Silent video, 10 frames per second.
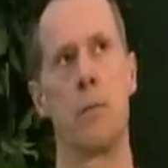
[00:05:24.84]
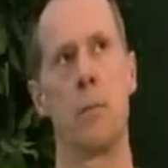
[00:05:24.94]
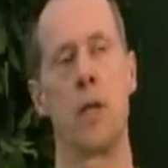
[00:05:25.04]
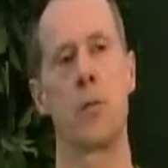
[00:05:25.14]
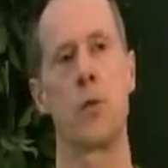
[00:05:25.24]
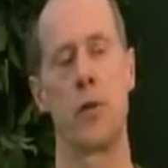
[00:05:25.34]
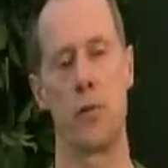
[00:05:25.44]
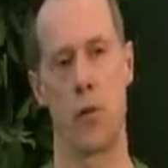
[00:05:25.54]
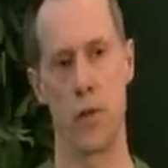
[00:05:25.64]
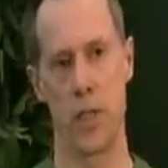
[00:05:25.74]
becomes
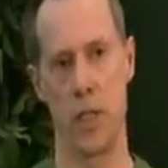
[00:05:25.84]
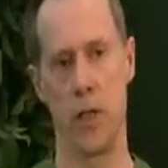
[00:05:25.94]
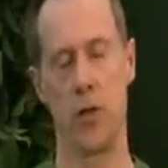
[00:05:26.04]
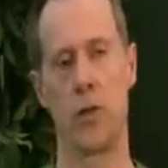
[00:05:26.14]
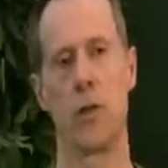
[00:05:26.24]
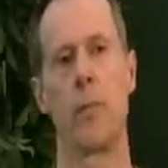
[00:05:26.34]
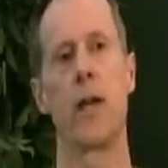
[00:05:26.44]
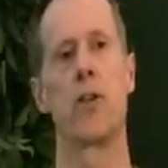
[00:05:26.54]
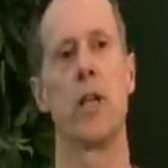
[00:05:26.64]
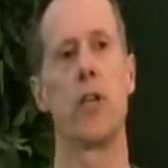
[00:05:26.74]
reinforced in your
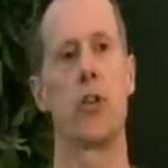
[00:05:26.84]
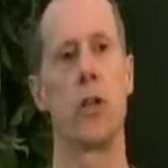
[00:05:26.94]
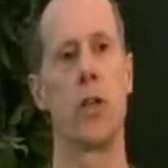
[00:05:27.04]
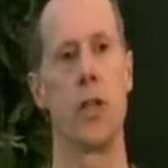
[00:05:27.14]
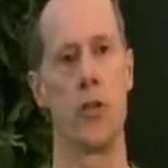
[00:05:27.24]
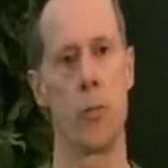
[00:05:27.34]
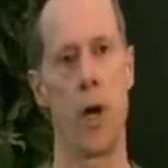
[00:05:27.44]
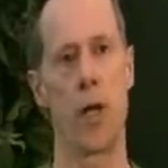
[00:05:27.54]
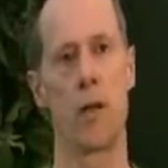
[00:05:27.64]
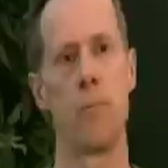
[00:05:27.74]
imagination and in your
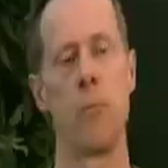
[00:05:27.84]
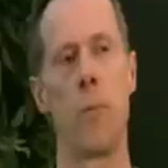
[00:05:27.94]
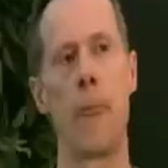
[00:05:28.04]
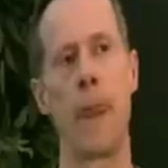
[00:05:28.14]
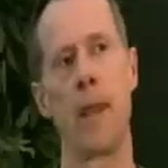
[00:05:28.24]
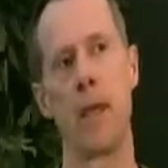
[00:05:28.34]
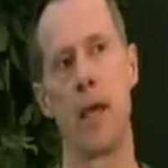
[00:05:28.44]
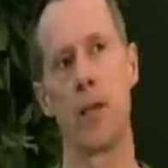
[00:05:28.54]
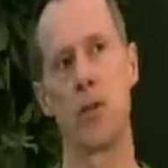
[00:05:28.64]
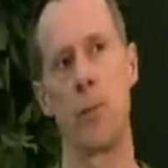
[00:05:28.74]
mind.
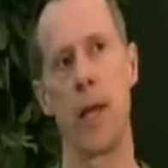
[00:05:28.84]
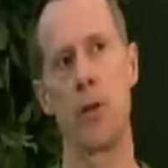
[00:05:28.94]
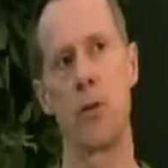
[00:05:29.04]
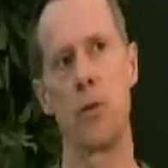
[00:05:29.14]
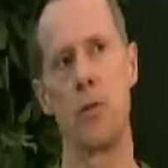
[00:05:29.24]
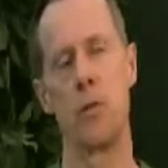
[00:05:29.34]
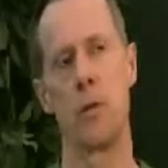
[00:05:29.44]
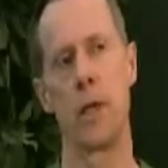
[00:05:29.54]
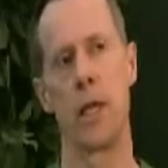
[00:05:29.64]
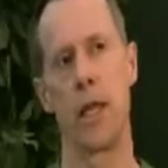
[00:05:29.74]
And so men who
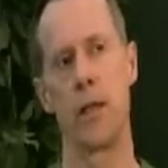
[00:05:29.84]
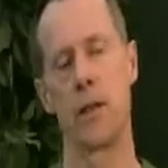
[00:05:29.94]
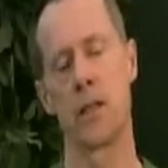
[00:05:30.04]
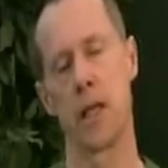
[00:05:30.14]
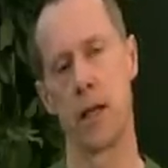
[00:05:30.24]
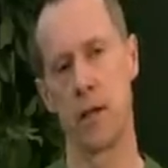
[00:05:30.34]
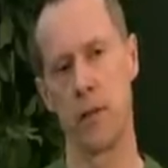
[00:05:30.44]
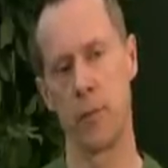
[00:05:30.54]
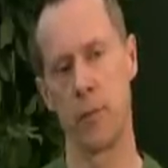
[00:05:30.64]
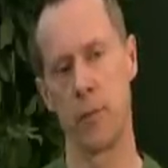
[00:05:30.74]
get into the cycle
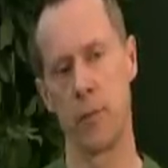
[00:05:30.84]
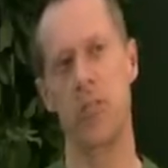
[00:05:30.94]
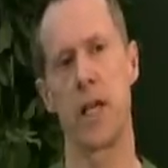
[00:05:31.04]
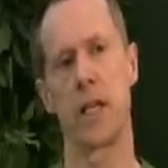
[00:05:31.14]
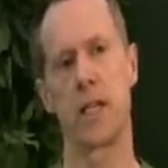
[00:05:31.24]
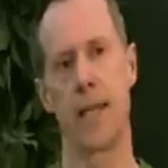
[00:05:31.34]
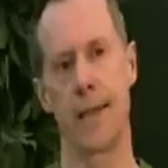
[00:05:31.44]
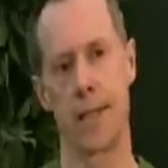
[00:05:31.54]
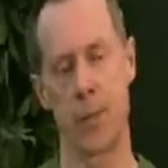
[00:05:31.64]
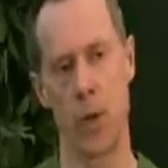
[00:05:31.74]
of pain for sex get
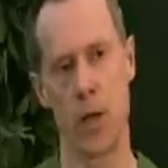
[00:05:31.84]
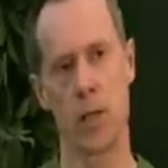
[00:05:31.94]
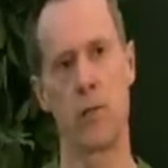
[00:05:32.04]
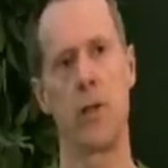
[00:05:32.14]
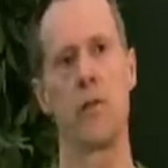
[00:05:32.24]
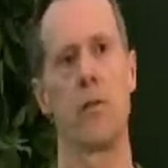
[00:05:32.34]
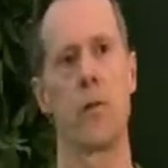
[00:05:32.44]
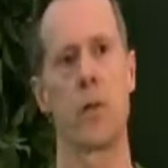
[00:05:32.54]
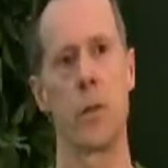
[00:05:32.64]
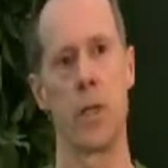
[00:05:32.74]
this positive
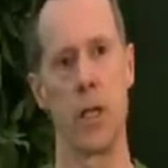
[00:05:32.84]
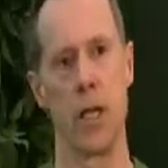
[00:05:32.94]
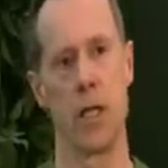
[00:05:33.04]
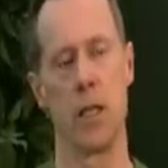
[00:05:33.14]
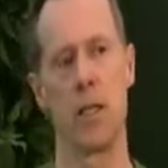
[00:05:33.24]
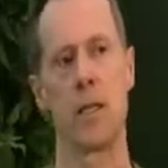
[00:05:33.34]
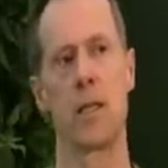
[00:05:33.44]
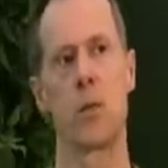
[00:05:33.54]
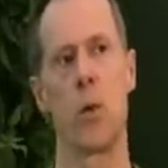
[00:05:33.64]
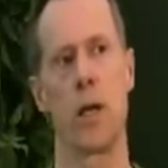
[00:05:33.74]
reinforcement that this
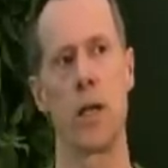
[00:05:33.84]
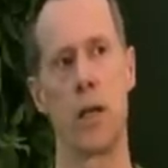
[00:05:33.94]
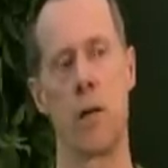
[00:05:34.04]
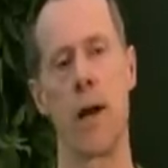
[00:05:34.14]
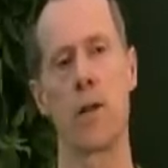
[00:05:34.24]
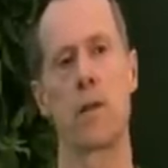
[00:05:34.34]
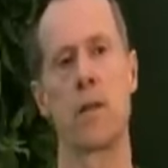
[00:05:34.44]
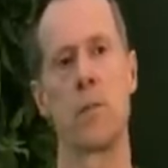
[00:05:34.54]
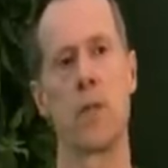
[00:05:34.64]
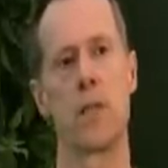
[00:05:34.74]
is what arouses
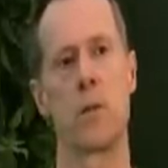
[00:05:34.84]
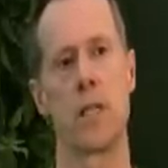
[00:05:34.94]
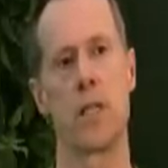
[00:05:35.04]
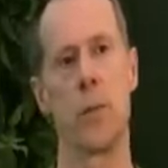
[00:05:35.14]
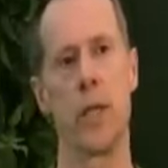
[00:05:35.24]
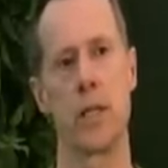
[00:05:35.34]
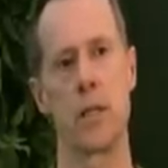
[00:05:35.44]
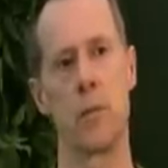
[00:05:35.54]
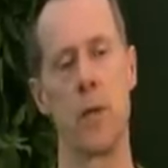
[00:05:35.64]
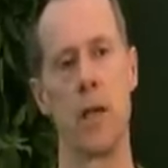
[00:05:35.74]
them, this is what stimulates
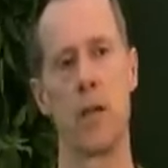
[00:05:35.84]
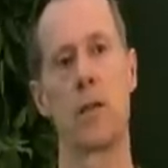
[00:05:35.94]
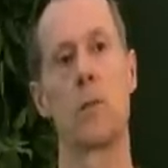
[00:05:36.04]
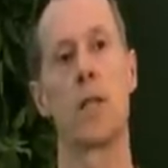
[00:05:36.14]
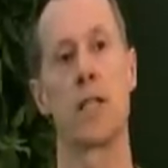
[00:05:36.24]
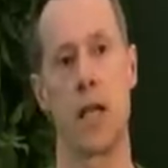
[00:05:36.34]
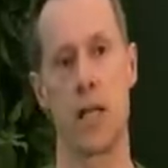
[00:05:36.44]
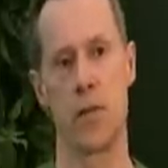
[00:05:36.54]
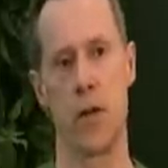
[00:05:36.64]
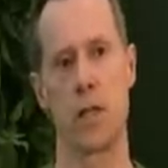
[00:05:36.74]
them, this is what
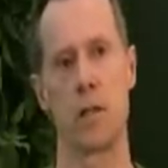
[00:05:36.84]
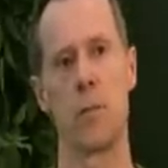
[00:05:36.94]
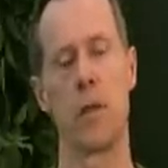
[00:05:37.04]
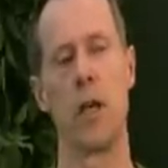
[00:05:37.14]
satisfies them.